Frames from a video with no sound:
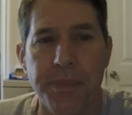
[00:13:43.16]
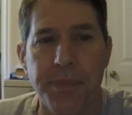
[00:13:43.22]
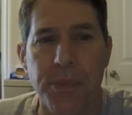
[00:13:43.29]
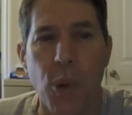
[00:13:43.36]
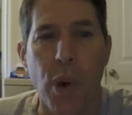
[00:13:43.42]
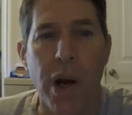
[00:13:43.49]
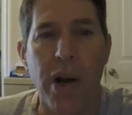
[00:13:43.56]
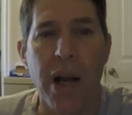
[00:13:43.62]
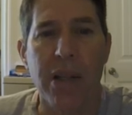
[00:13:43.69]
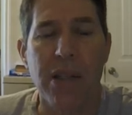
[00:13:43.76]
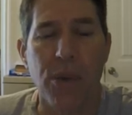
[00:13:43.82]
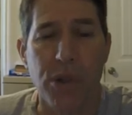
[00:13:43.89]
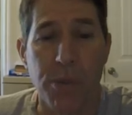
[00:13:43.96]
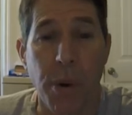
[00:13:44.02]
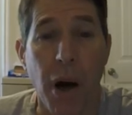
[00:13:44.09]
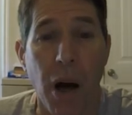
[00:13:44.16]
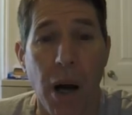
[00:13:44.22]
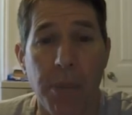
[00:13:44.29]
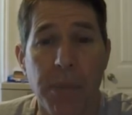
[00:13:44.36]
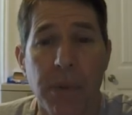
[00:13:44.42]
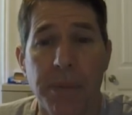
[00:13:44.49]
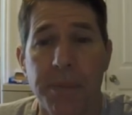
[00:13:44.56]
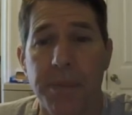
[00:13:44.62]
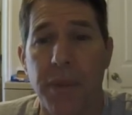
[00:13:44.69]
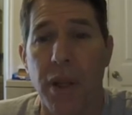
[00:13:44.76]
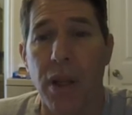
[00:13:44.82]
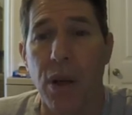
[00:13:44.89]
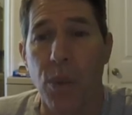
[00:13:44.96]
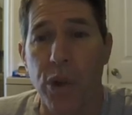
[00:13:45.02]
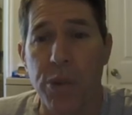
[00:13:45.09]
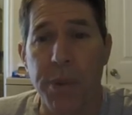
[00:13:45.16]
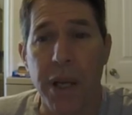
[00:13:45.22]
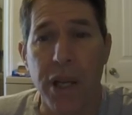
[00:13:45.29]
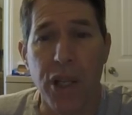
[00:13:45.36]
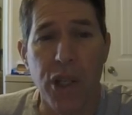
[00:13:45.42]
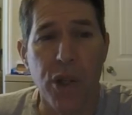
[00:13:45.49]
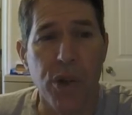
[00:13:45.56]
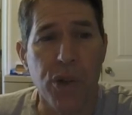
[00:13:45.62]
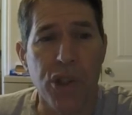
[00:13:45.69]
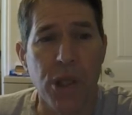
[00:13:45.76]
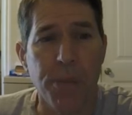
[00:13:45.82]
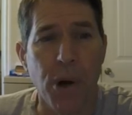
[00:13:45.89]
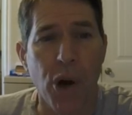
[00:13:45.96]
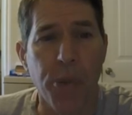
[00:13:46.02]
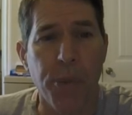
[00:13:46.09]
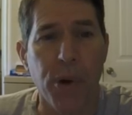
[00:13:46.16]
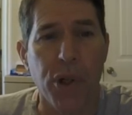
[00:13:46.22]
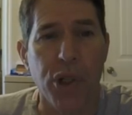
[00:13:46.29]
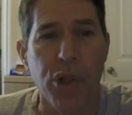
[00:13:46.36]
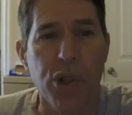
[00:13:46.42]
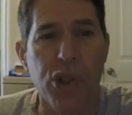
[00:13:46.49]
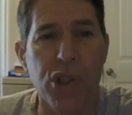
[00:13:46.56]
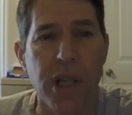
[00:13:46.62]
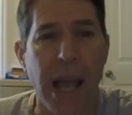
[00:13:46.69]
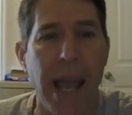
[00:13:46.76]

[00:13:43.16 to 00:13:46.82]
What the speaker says: the warehouse that was bombed was being used to both produce